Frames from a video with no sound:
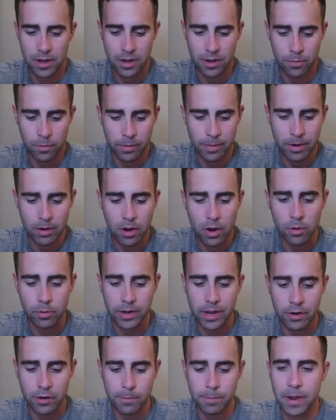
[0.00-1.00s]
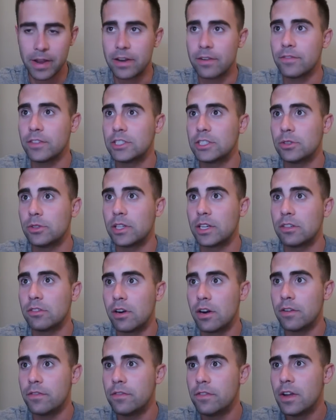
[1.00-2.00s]
Uh, what about oh Gary Payton? Let's do the
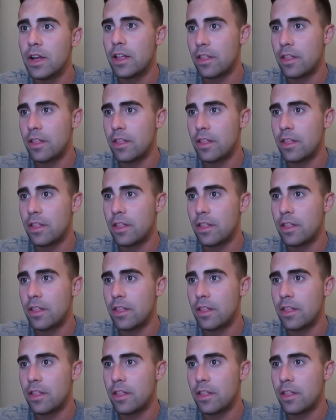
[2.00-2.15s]
glove.